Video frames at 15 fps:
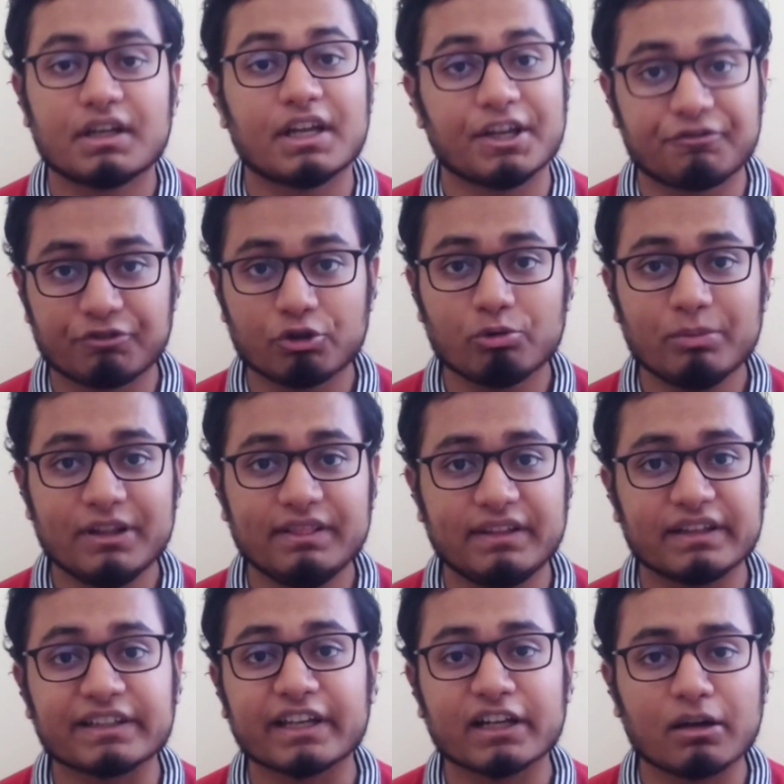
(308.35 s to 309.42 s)
If you've been
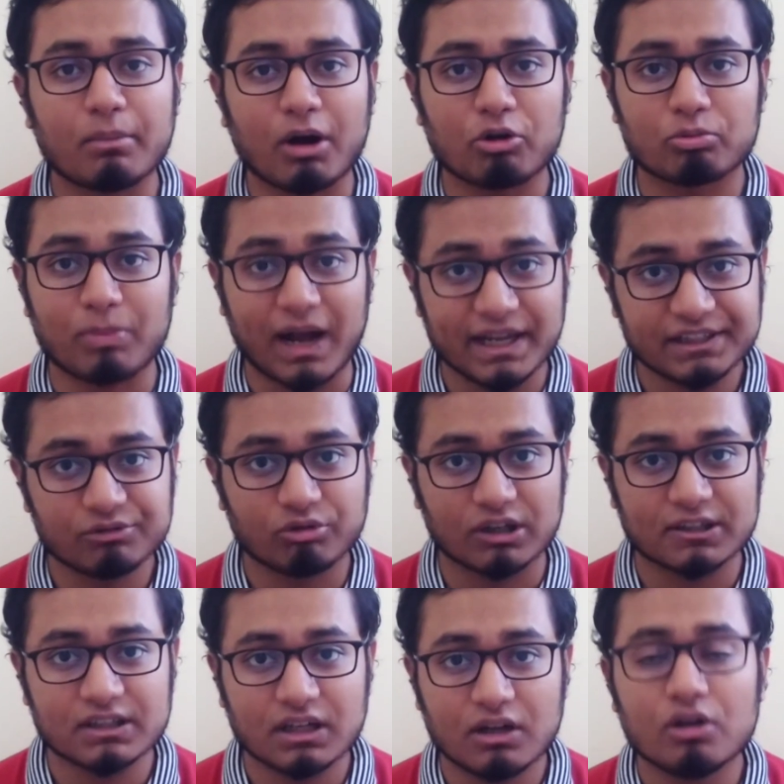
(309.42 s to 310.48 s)
thinking about buying
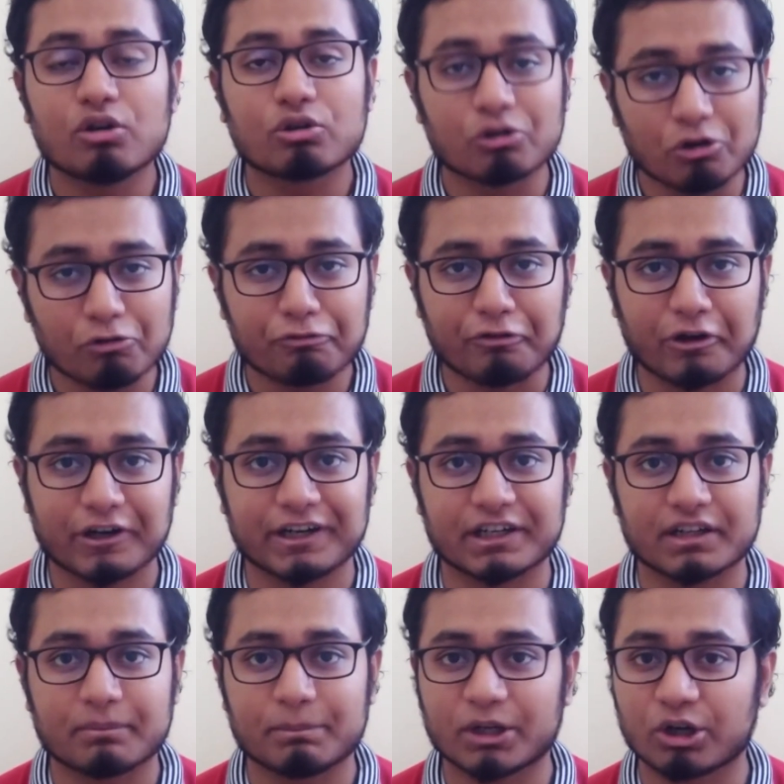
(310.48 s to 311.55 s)
one, go for it
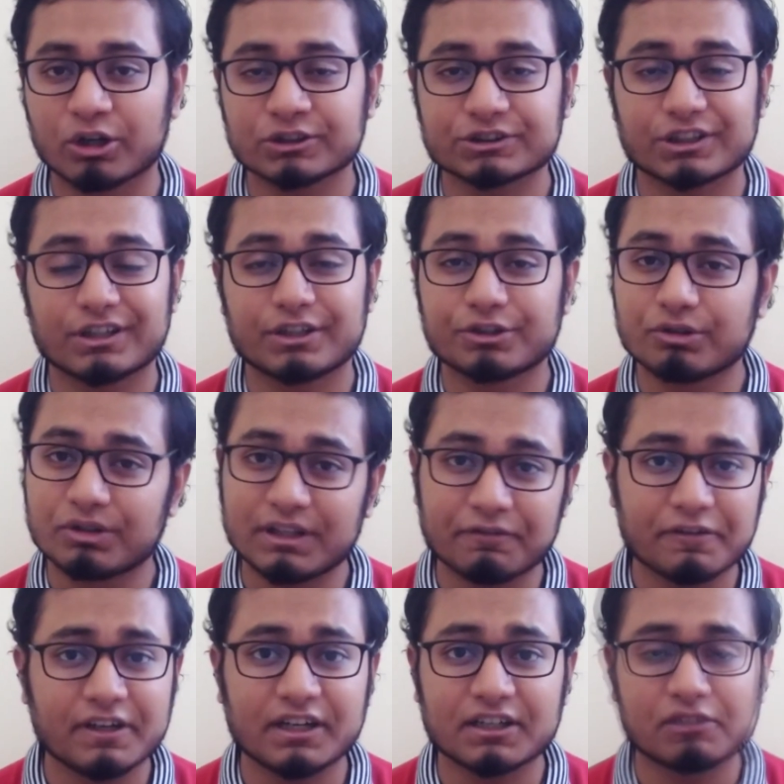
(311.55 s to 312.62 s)
because you
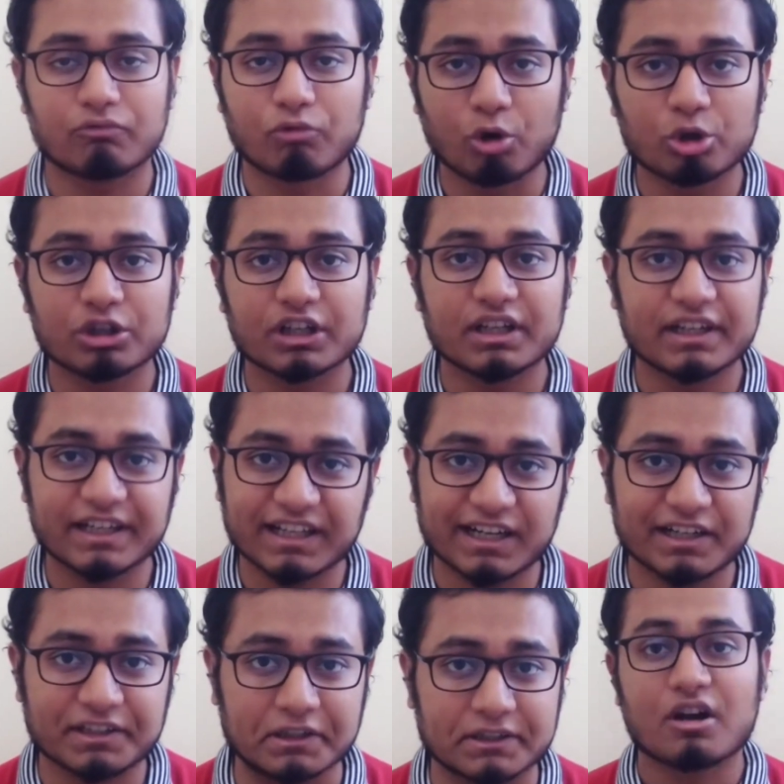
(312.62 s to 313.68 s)
definitely won't
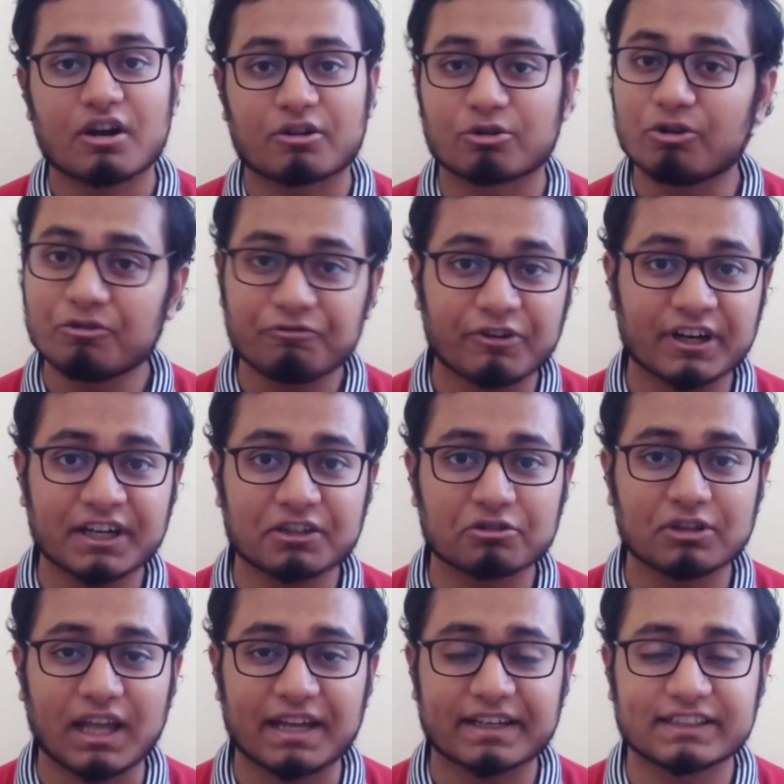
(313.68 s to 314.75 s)
regret it. Don't forget to
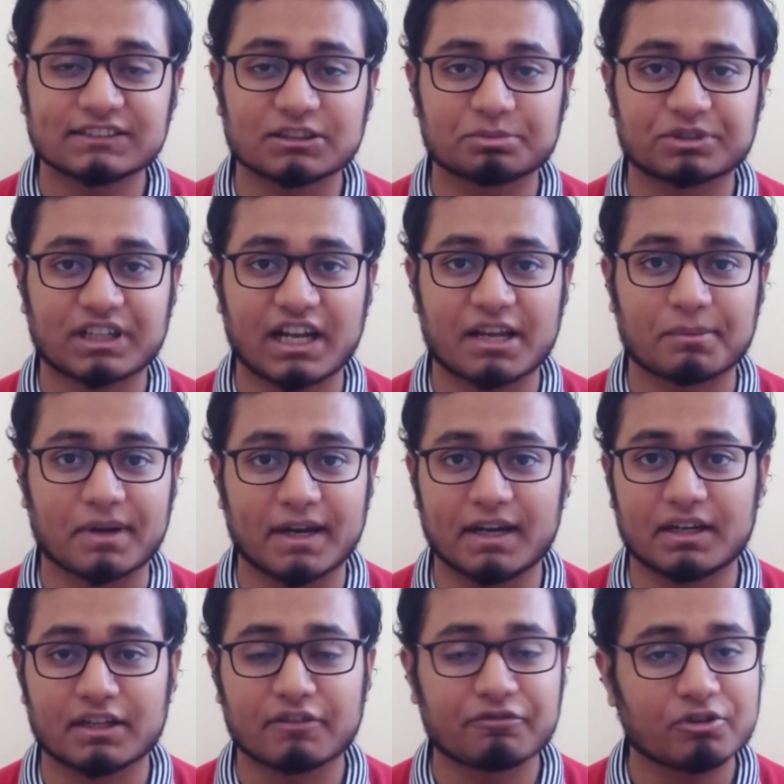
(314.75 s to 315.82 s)
like and subscribe
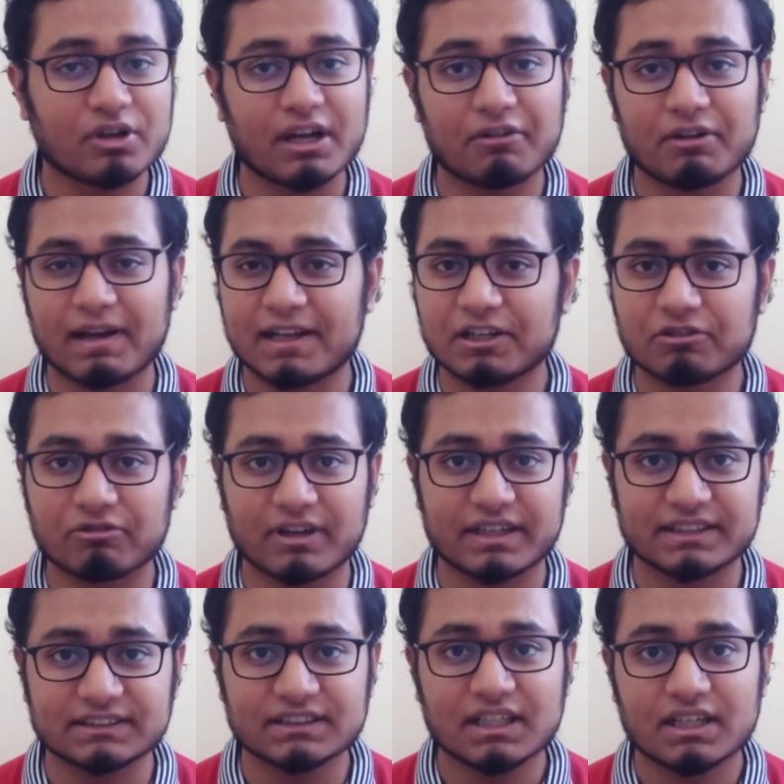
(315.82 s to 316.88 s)
and if you have any
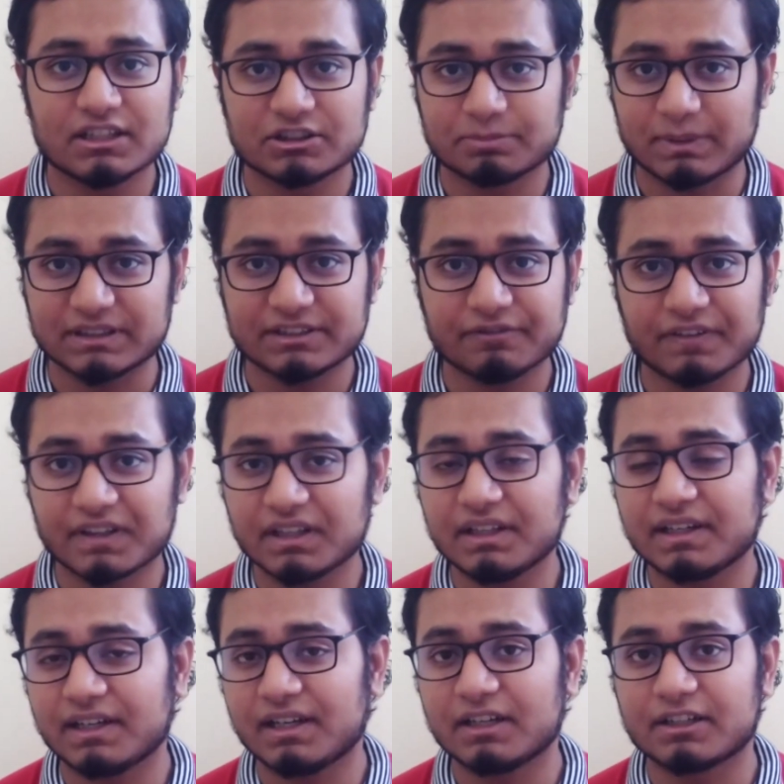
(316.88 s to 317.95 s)
queries specifically
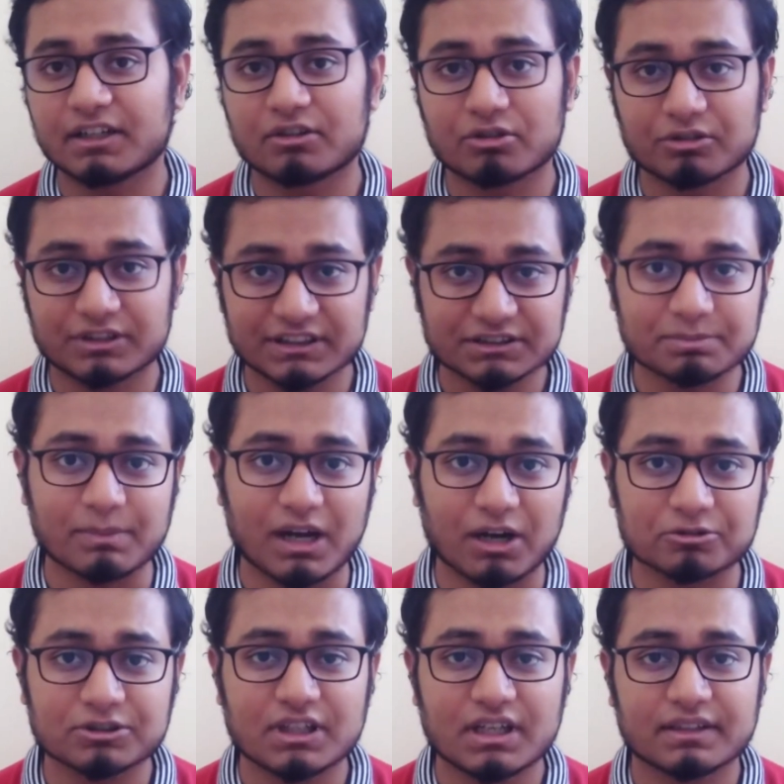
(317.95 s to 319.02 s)
related to this
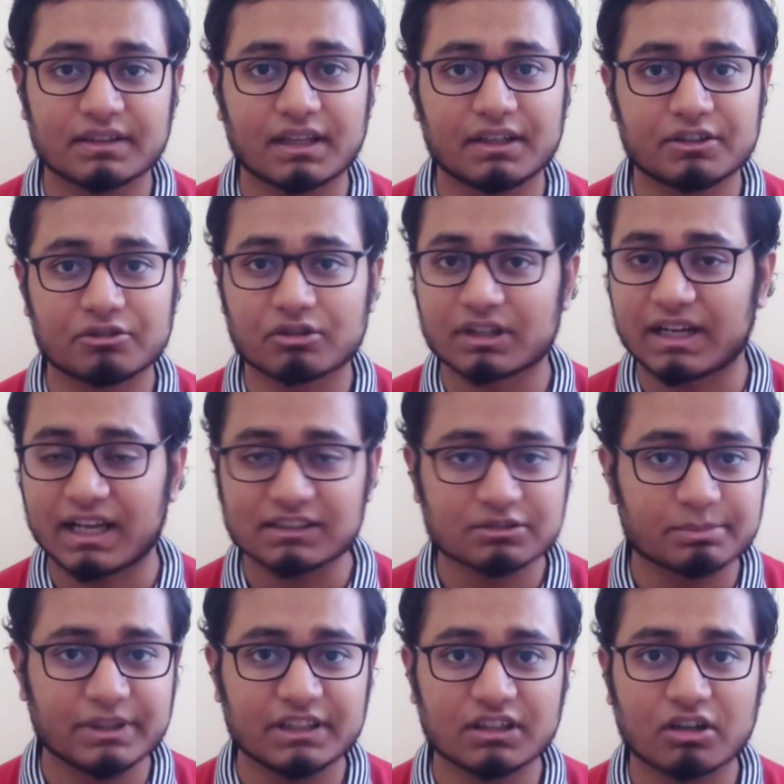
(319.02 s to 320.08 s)
mouse then you can ask
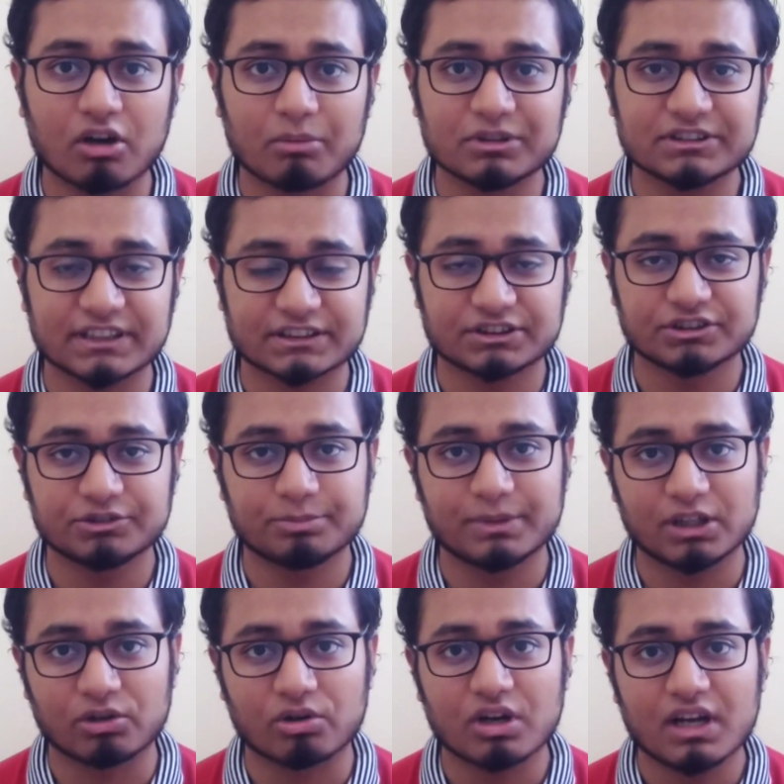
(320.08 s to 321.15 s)
me in the comment sections
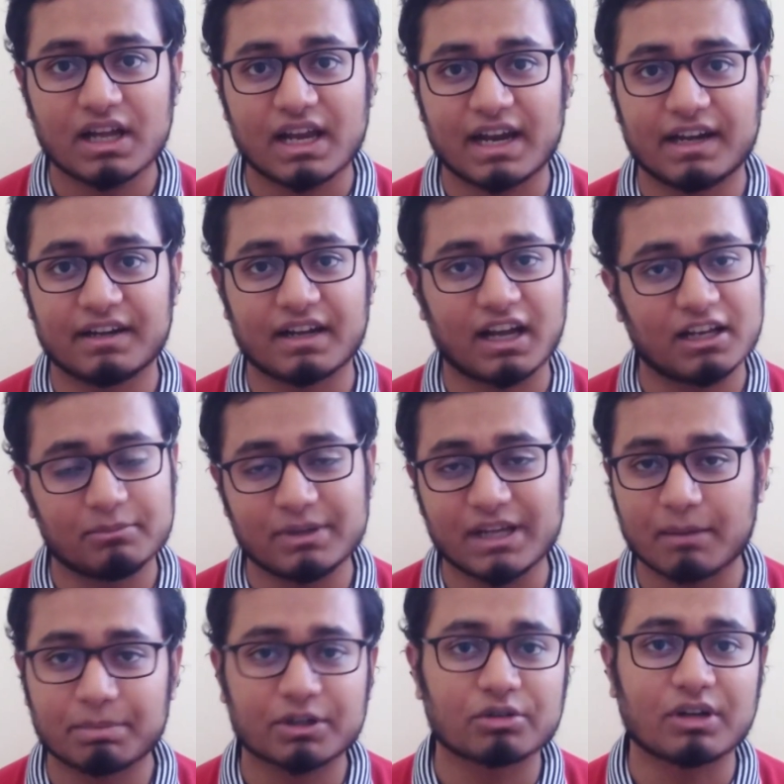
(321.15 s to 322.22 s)
below and I'll be
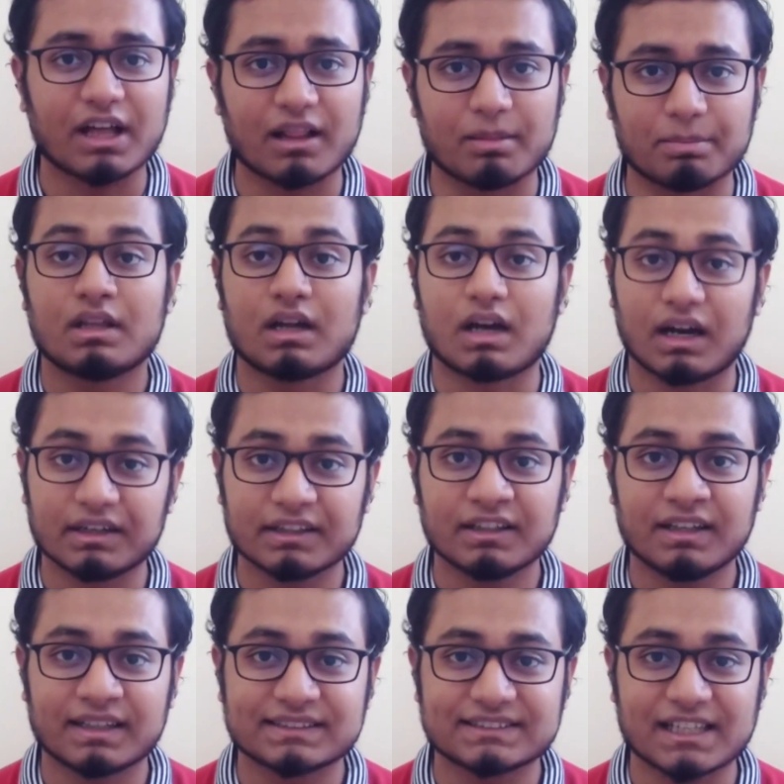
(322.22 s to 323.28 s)
happy to help. Until
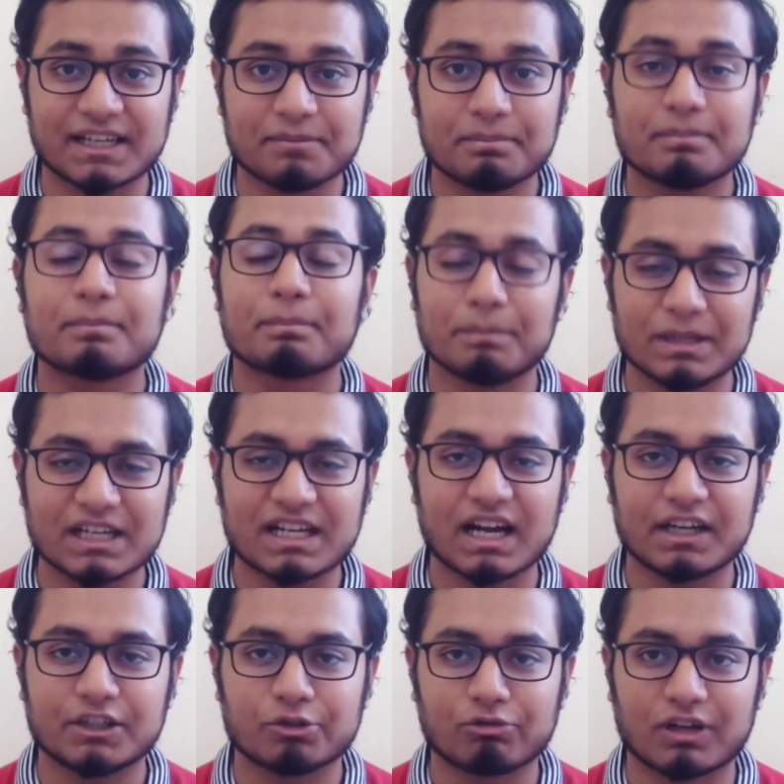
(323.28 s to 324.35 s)
next time, be
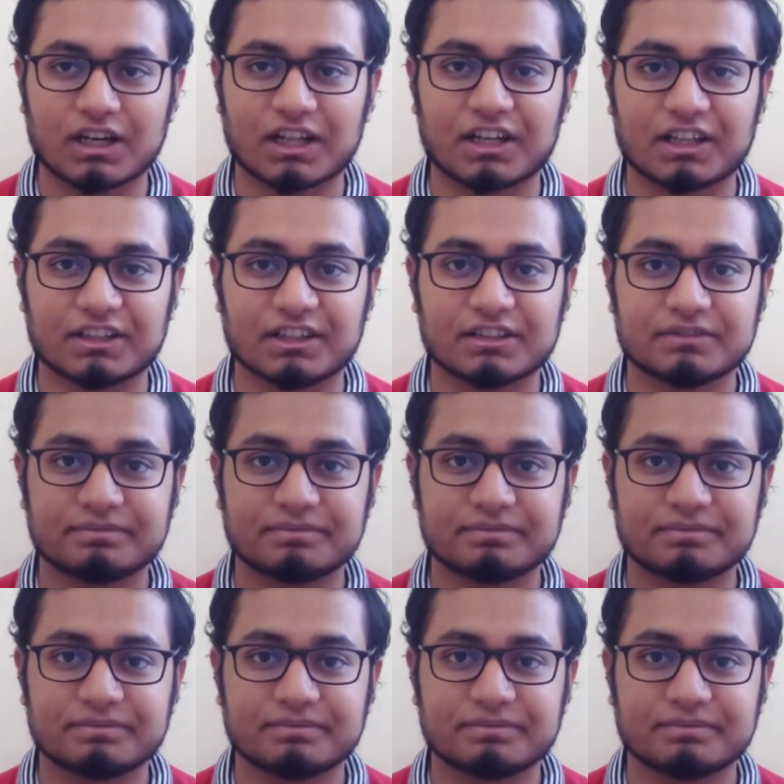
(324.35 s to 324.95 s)
kind to one another.